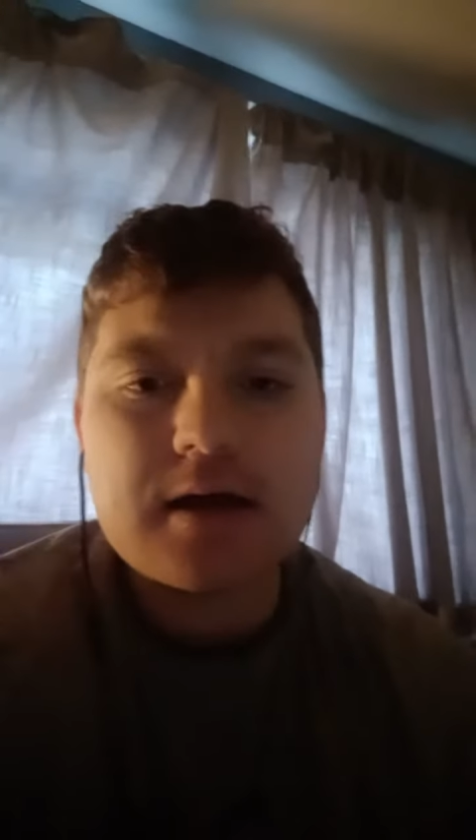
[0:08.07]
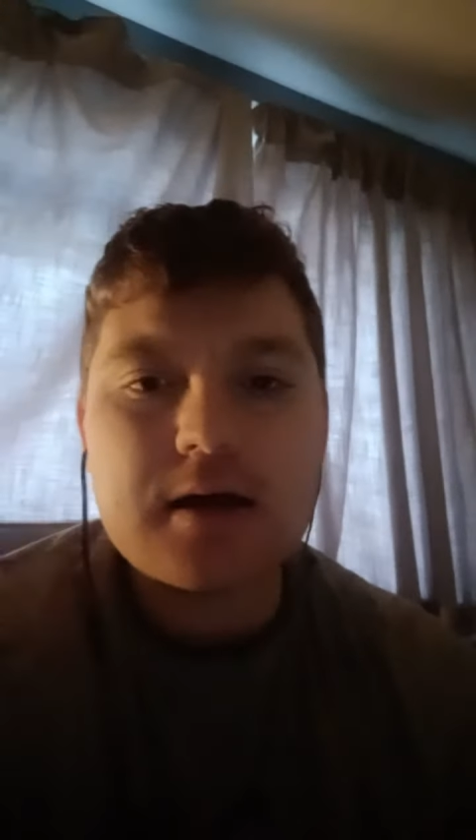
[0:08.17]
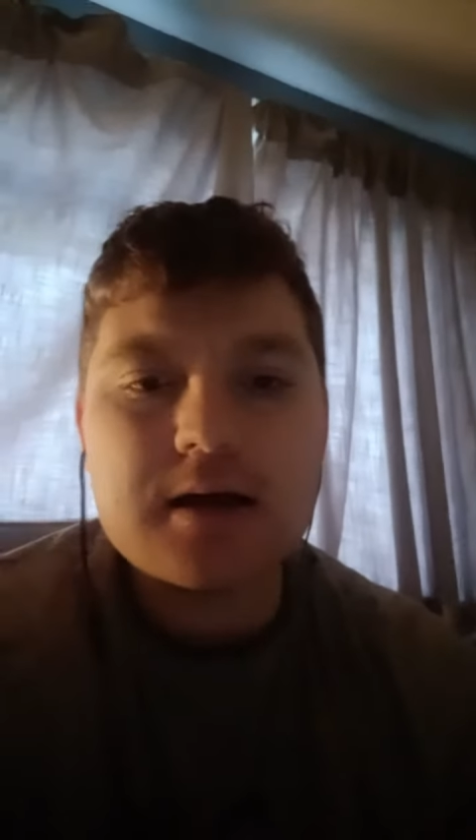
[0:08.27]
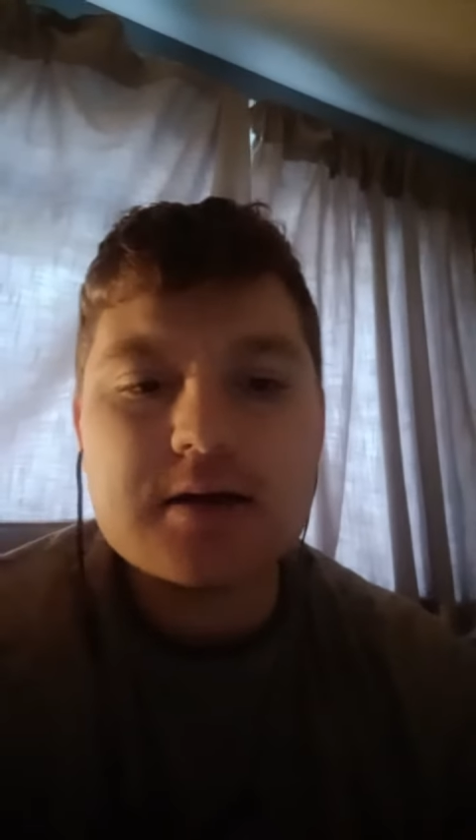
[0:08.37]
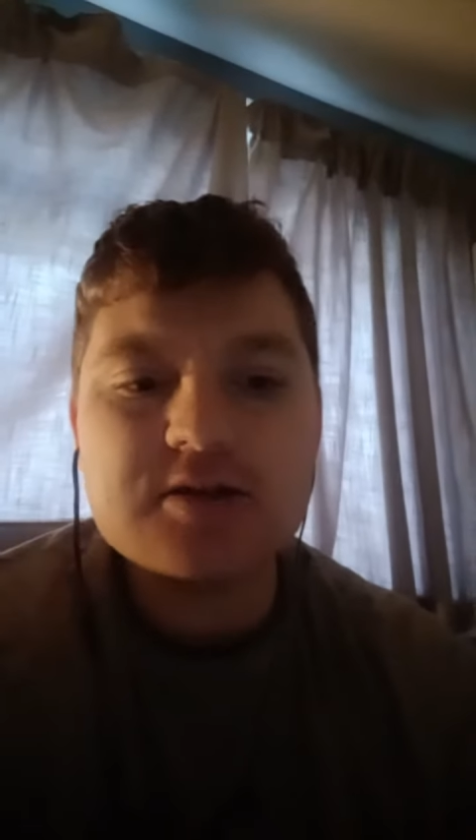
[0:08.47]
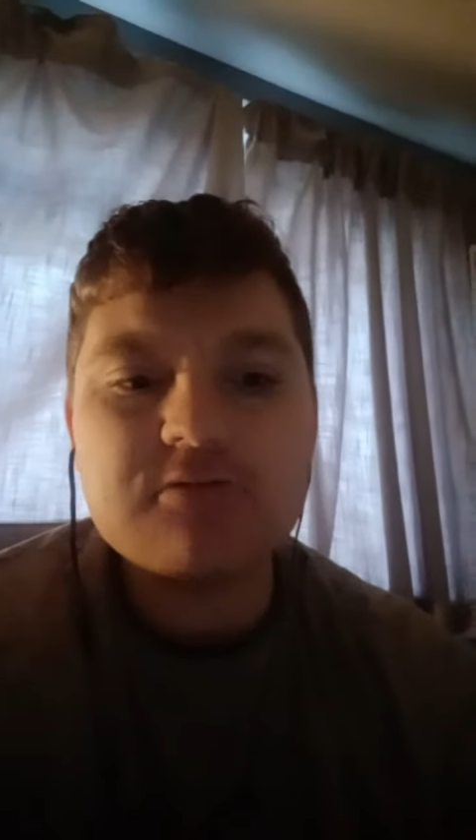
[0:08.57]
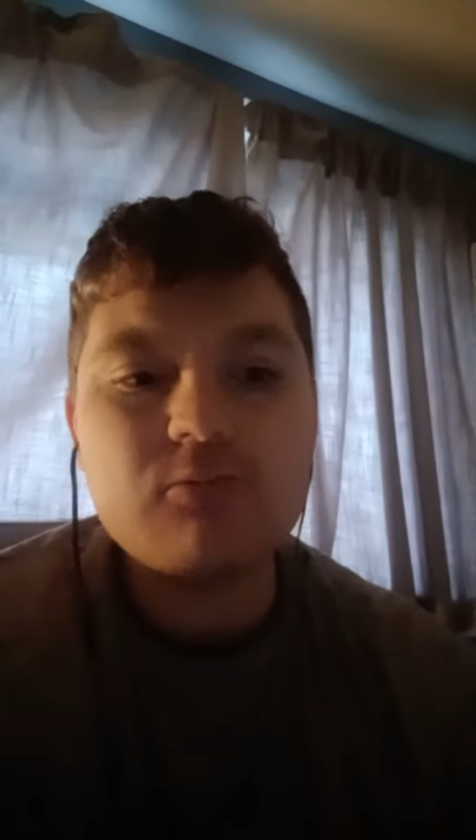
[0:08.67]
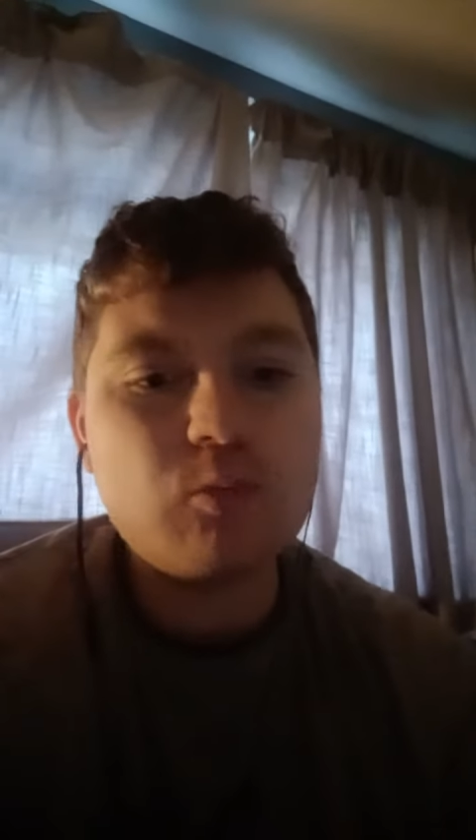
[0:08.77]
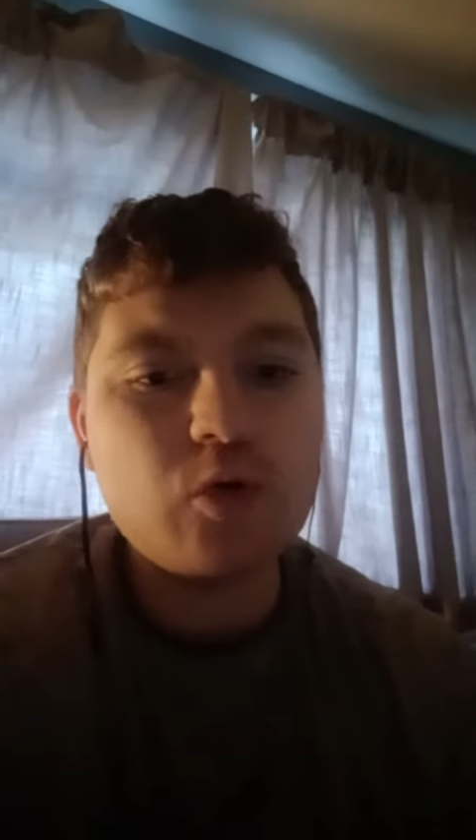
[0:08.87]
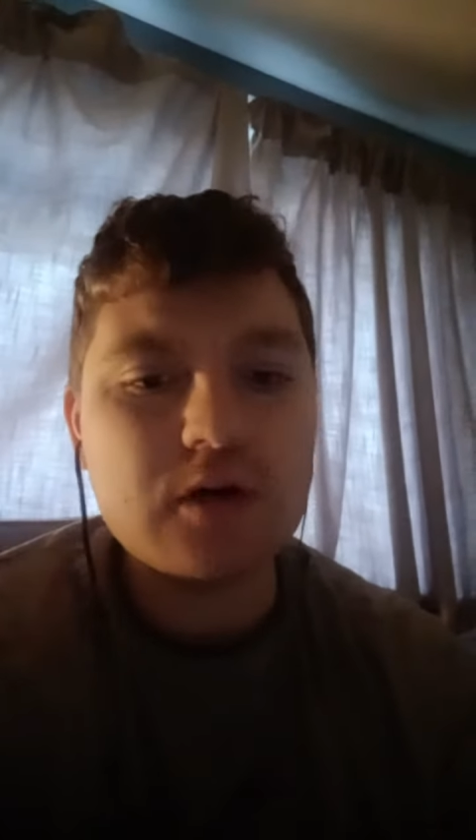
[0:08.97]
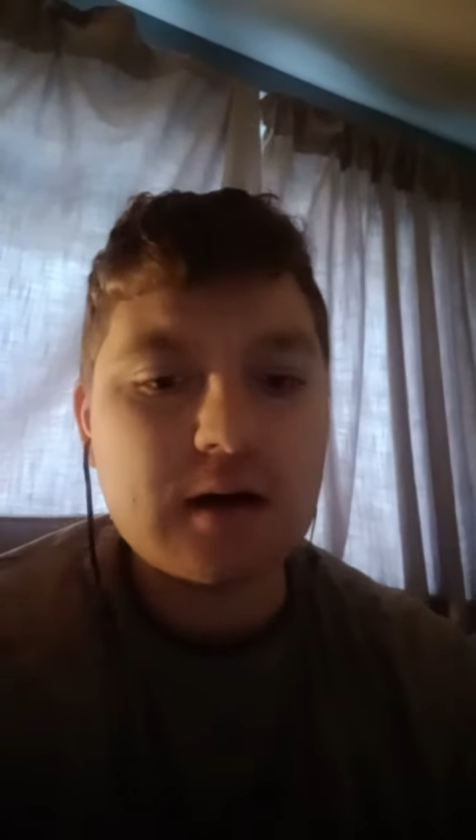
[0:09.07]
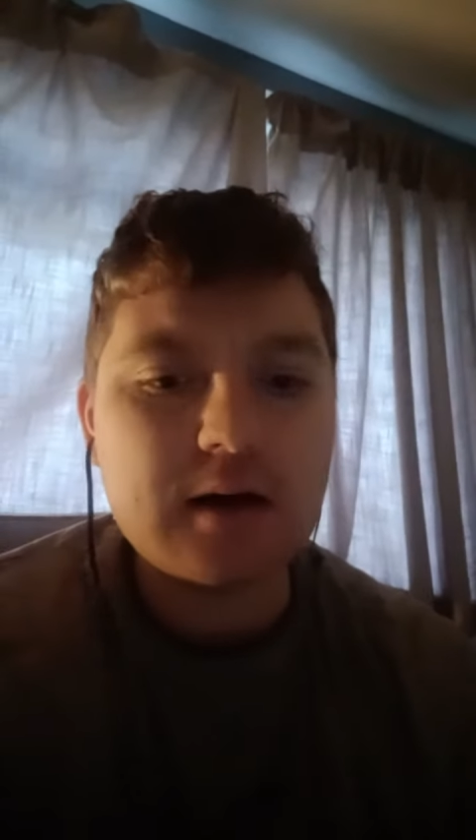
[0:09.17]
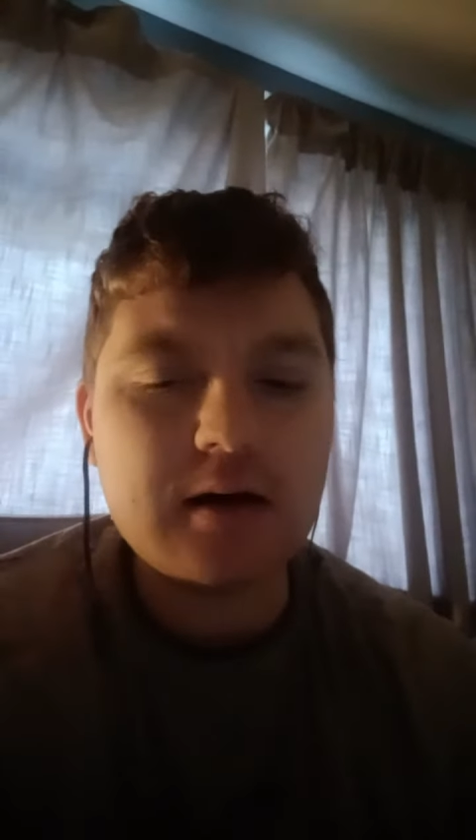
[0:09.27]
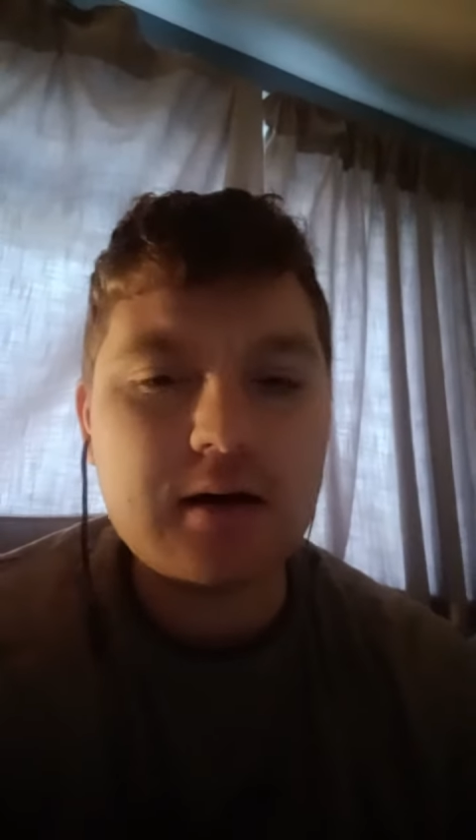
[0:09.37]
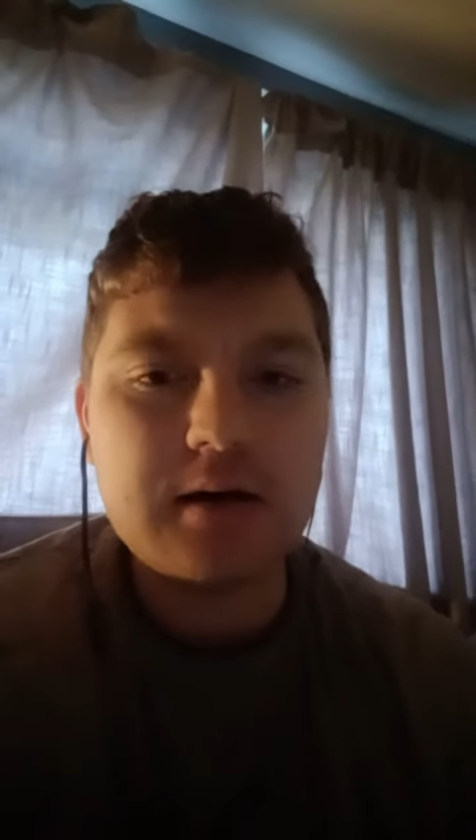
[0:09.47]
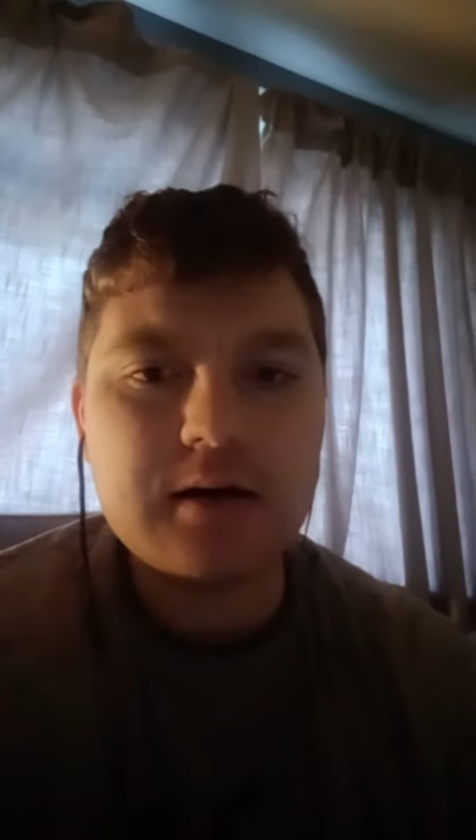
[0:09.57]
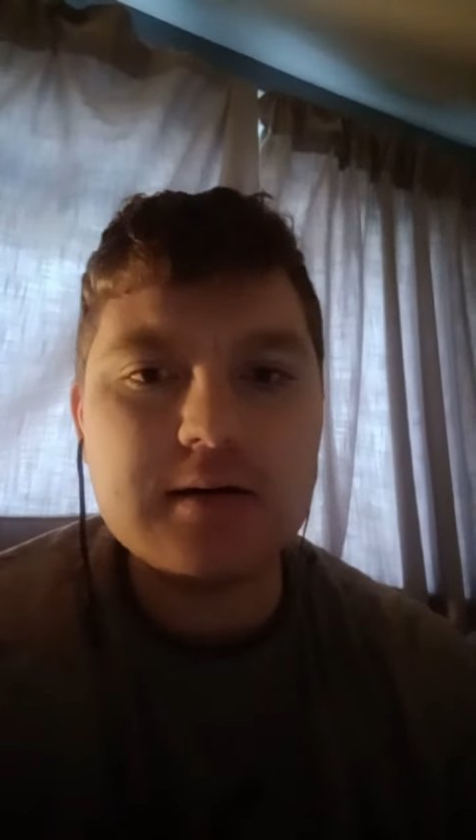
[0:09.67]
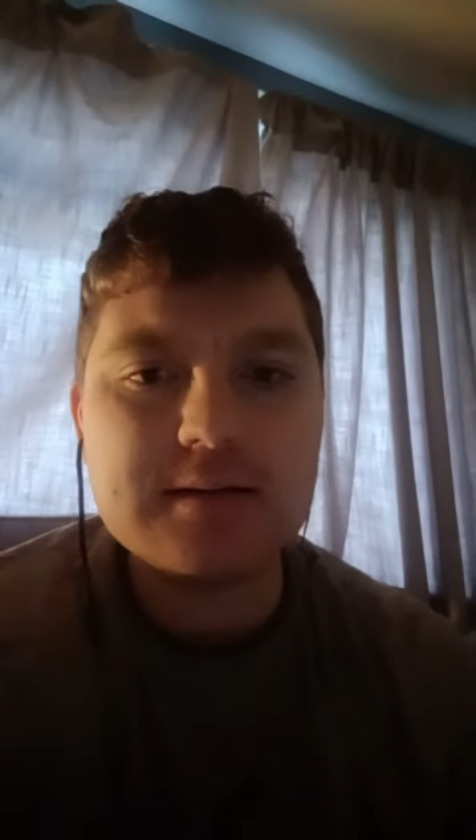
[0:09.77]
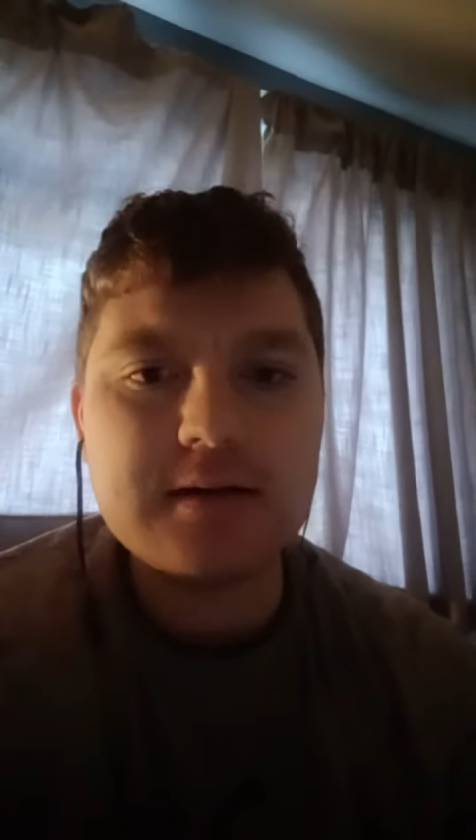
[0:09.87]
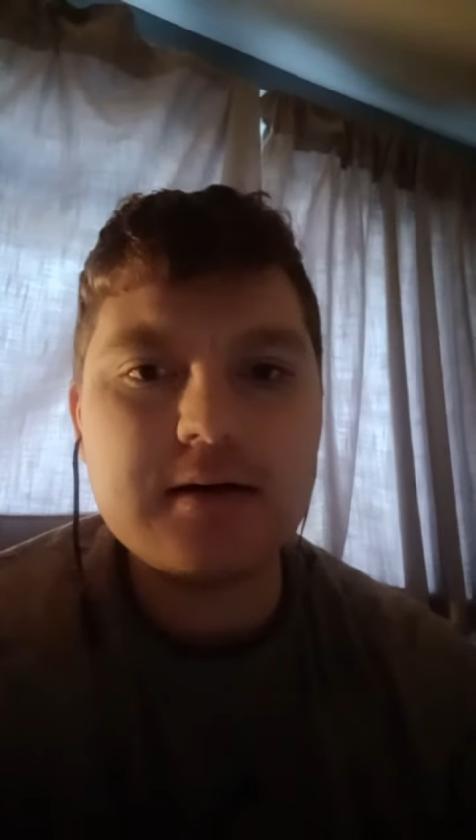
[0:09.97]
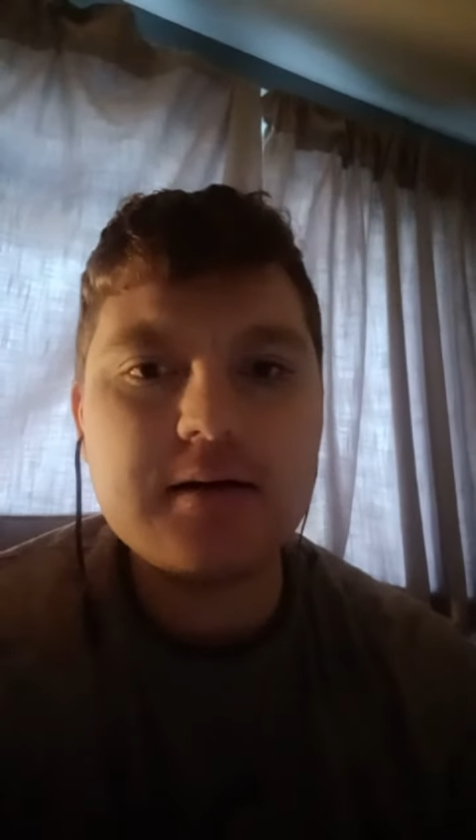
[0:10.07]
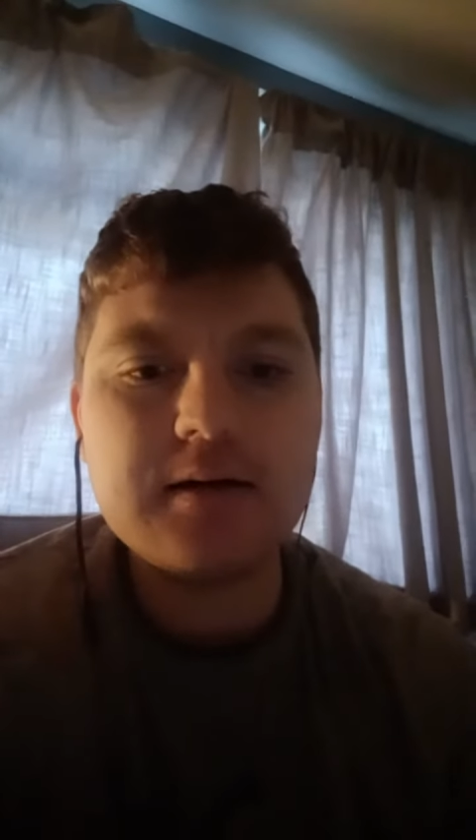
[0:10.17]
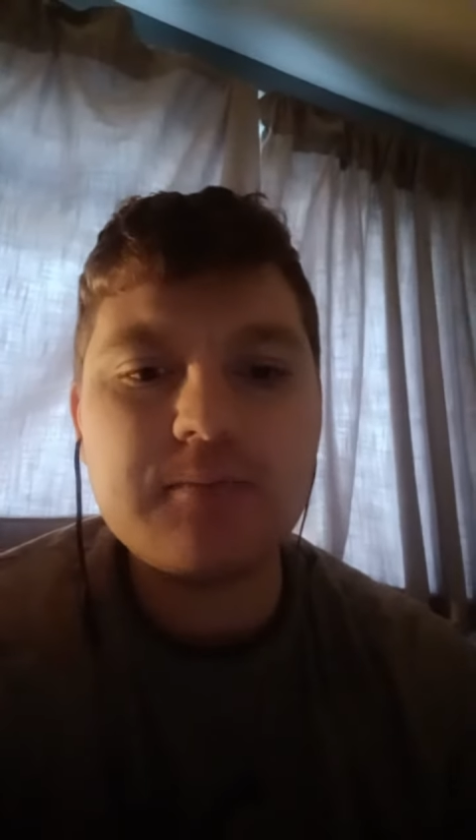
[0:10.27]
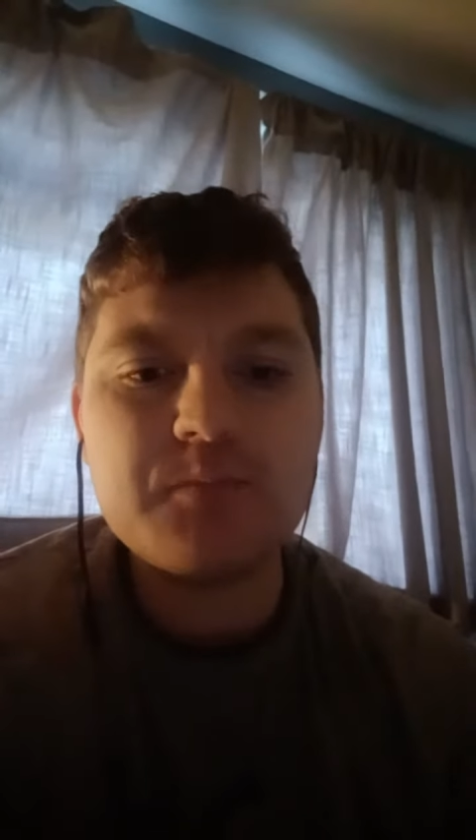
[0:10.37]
awesome wonder